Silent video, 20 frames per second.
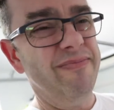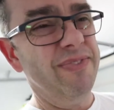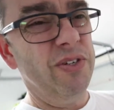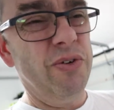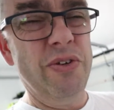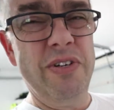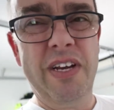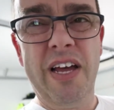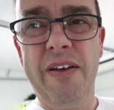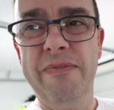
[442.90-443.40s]

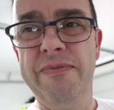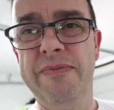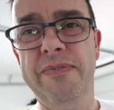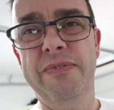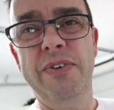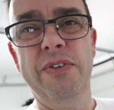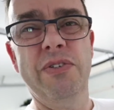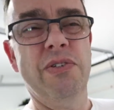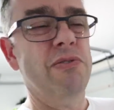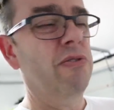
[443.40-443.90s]
good enough. A
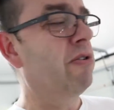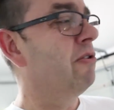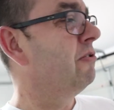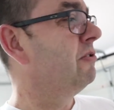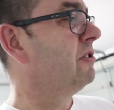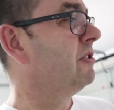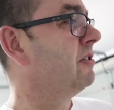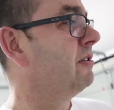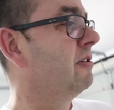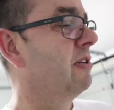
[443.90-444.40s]
few
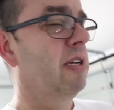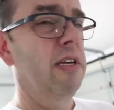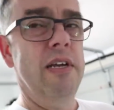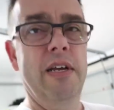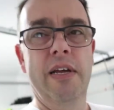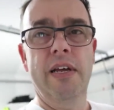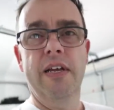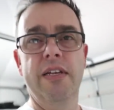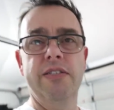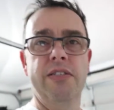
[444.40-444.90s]
screws.
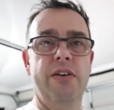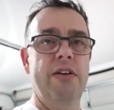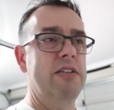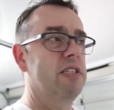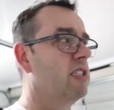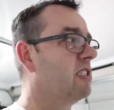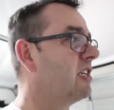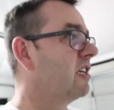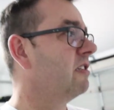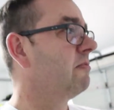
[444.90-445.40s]
So it
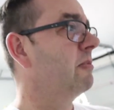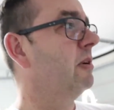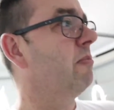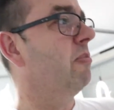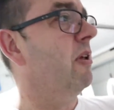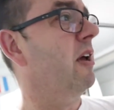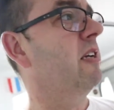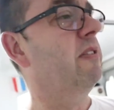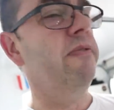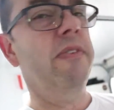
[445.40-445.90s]
just gives me a
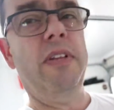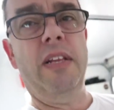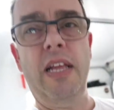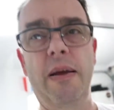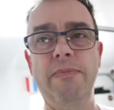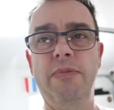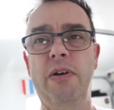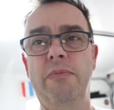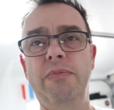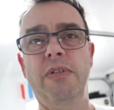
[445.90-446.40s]
place for the
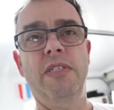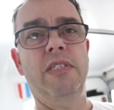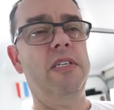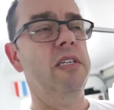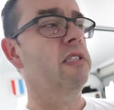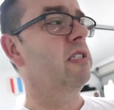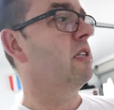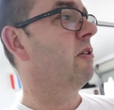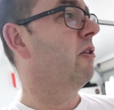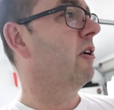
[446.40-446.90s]
laptop to
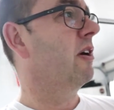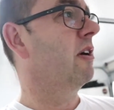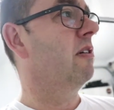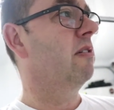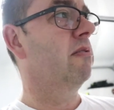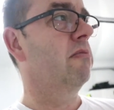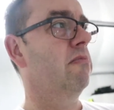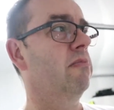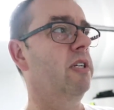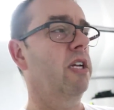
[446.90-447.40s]
sit, so I
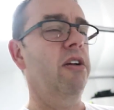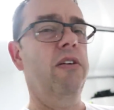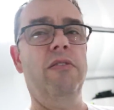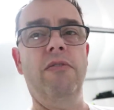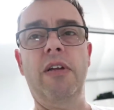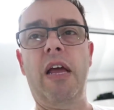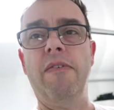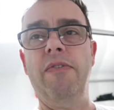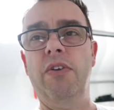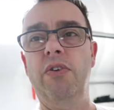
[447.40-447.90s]
can,
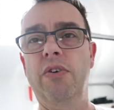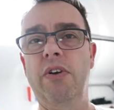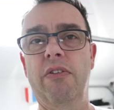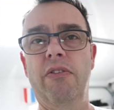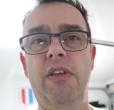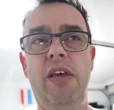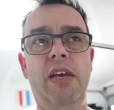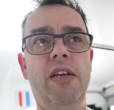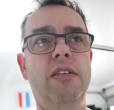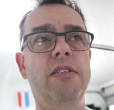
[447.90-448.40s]
have a look at
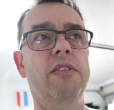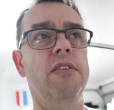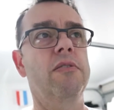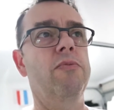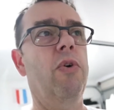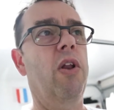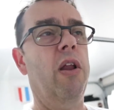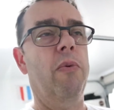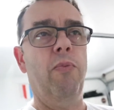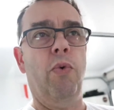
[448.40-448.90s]
things, and
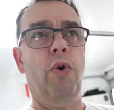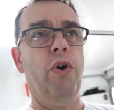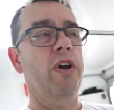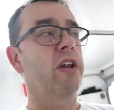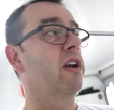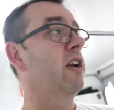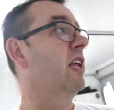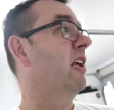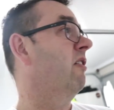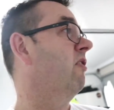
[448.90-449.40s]
while I'm
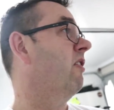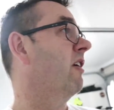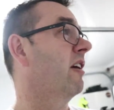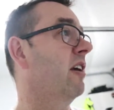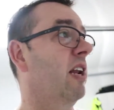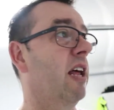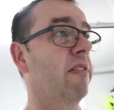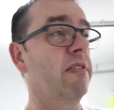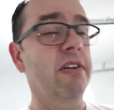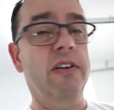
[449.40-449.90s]
working in here, I
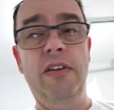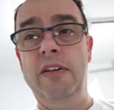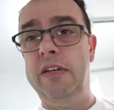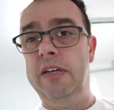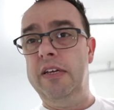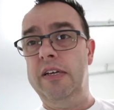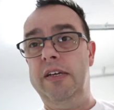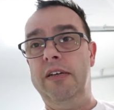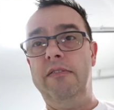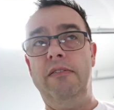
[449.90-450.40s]
can have a
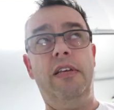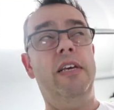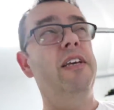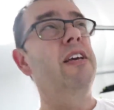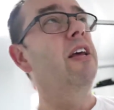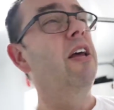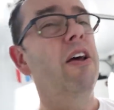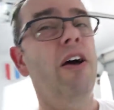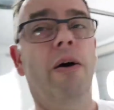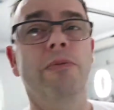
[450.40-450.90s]

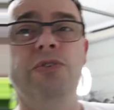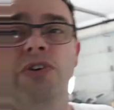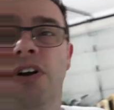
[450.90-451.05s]
thing. I'm